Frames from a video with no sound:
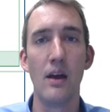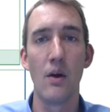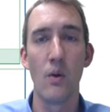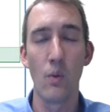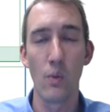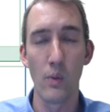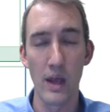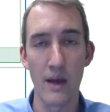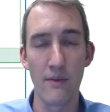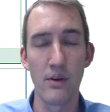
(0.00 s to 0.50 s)

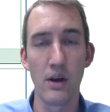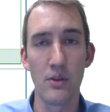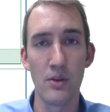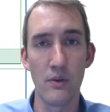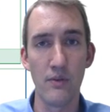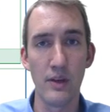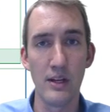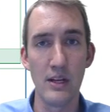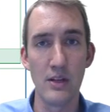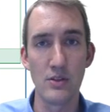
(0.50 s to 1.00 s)
we have
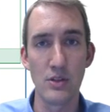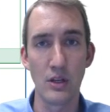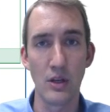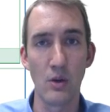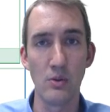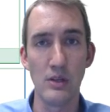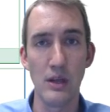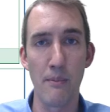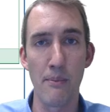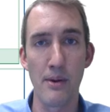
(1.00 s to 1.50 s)
other videos that
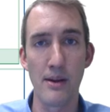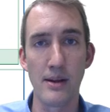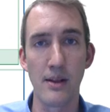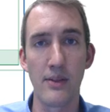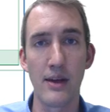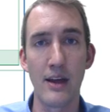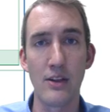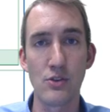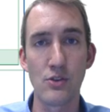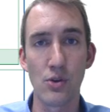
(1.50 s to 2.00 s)
go deeper into
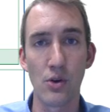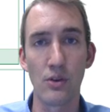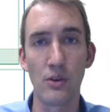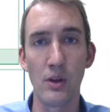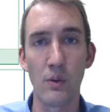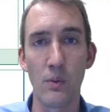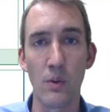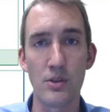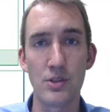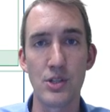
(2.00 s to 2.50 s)
that,
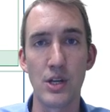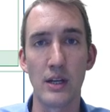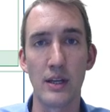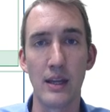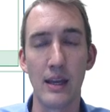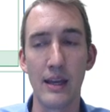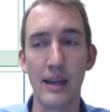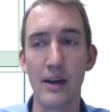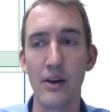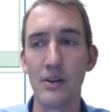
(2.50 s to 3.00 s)
certainly worth
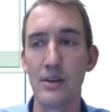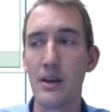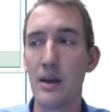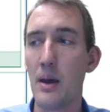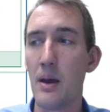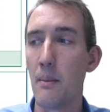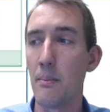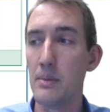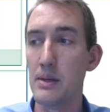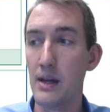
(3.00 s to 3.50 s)
checking out.
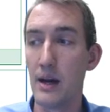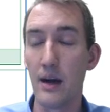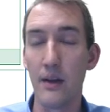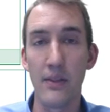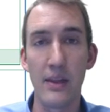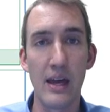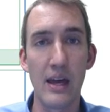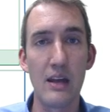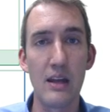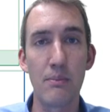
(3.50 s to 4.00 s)

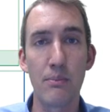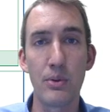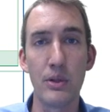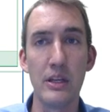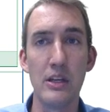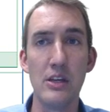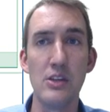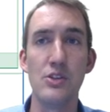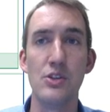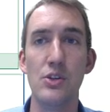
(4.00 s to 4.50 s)
Beyond that,
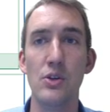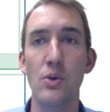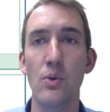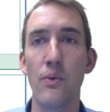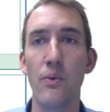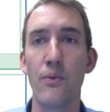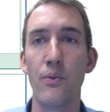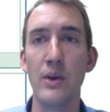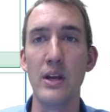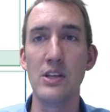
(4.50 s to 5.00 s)
please
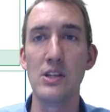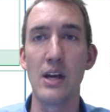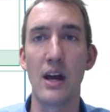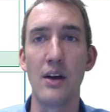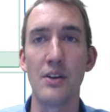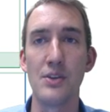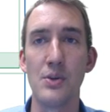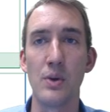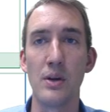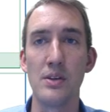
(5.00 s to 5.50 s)
do reach
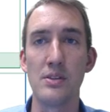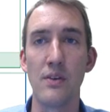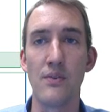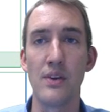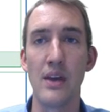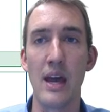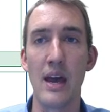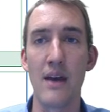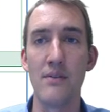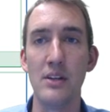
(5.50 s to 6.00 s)
out to us if
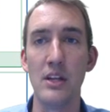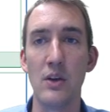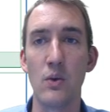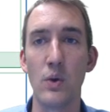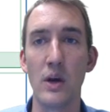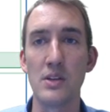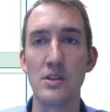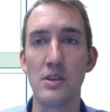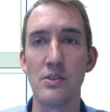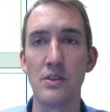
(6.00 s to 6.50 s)
you have any
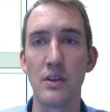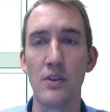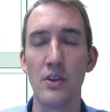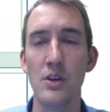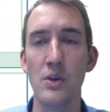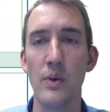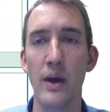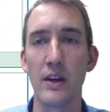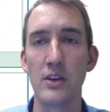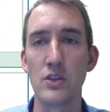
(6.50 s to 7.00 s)
questions on the
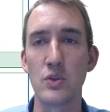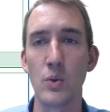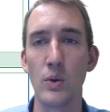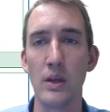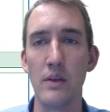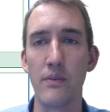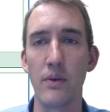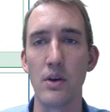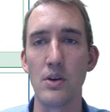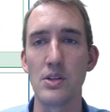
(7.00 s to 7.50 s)
new
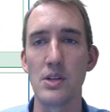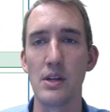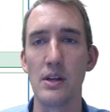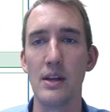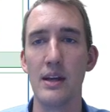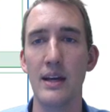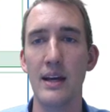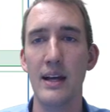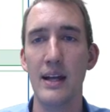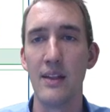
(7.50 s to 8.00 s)
X20 version.
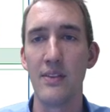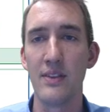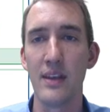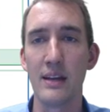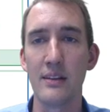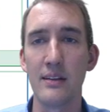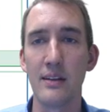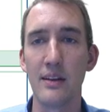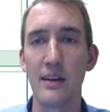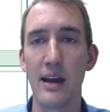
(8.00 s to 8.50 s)

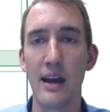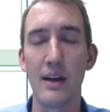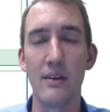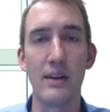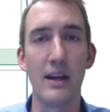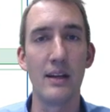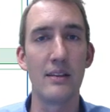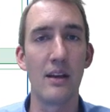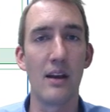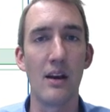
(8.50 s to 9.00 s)
That little guy
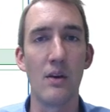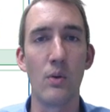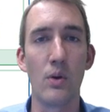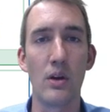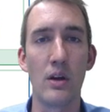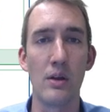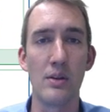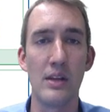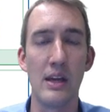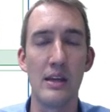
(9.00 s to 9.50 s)
right there will
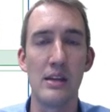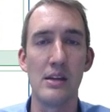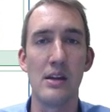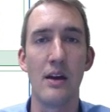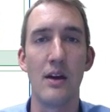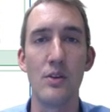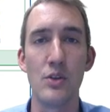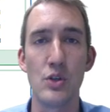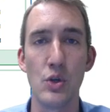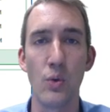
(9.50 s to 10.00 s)
take you
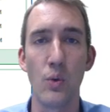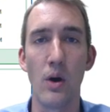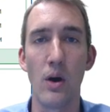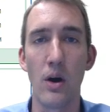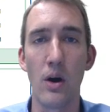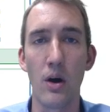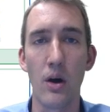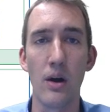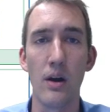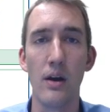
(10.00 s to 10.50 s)
out to
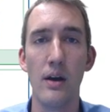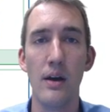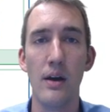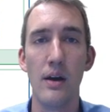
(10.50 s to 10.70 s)
our